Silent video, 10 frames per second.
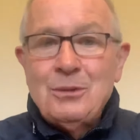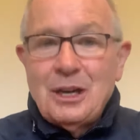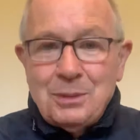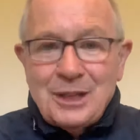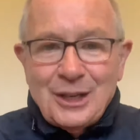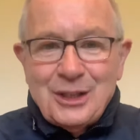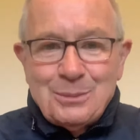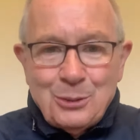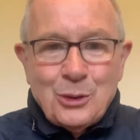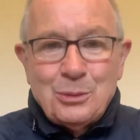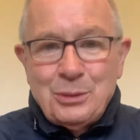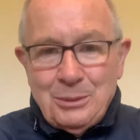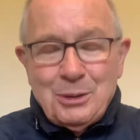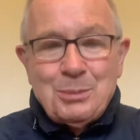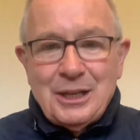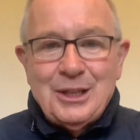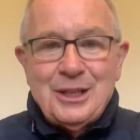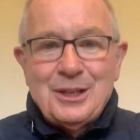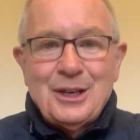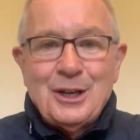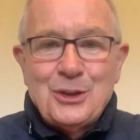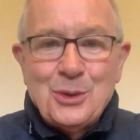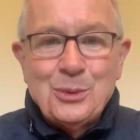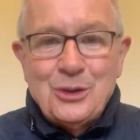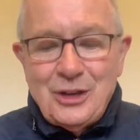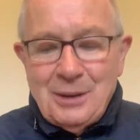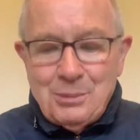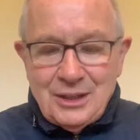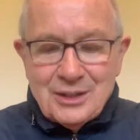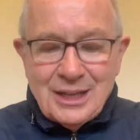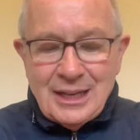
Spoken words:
Not because they're Oherbui, but because they're the Cork junior champions.